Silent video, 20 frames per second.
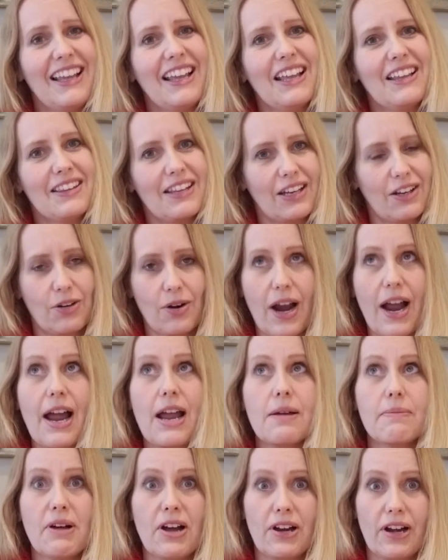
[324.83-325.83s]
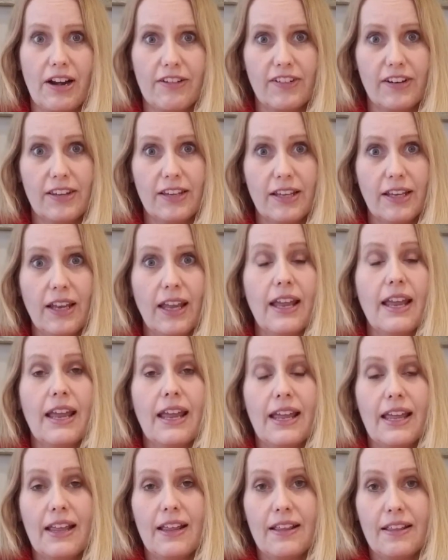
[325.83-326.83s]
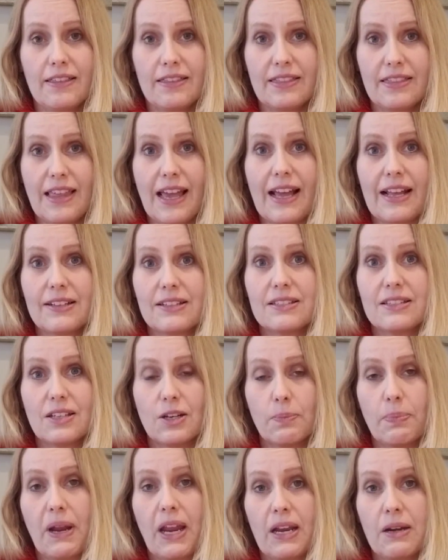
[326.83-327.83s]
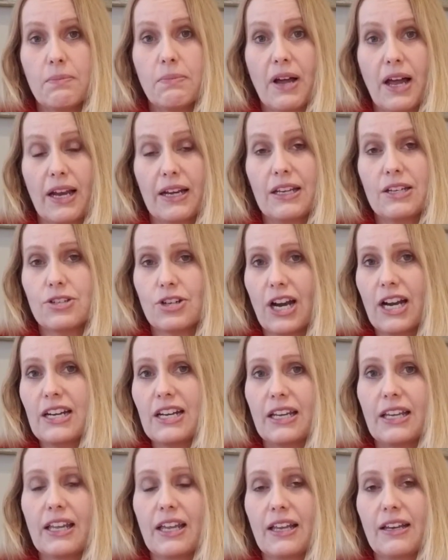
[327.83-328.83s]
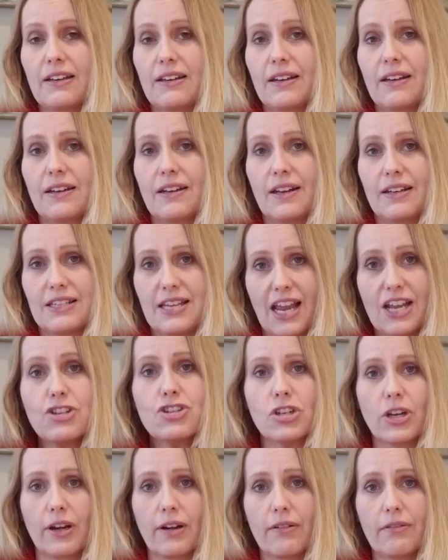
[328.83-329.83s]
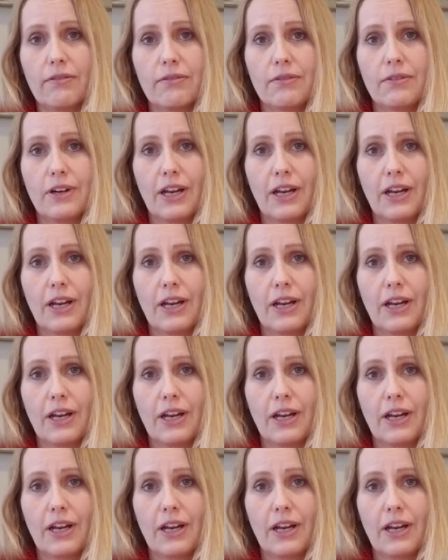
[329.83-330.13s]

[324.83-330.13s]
that cry about everything, that's their pain body trying to get attention,